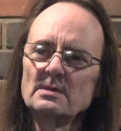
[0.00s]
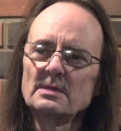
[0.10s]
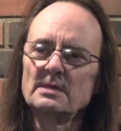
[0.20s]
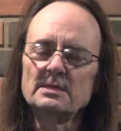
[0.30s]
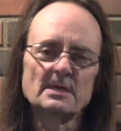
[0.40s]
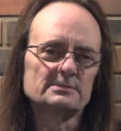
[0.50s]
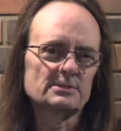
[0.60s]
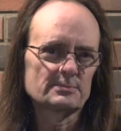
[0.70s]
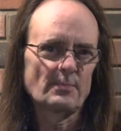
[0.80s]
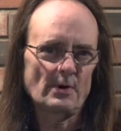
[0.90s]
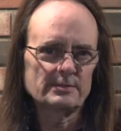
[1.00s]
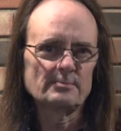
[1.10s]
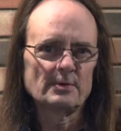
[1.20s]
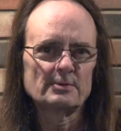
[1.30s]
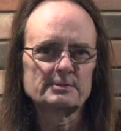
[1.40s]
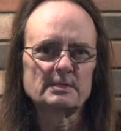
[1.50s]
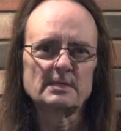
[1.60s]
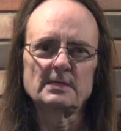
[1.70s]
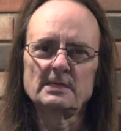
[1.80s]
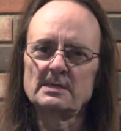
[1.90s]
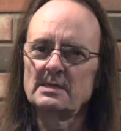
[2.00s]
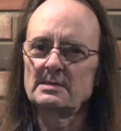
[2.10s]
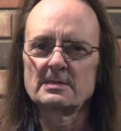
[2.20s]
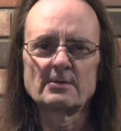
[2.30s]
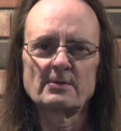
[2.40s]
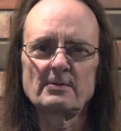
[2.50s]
He had just bought the boat and he needed to get rid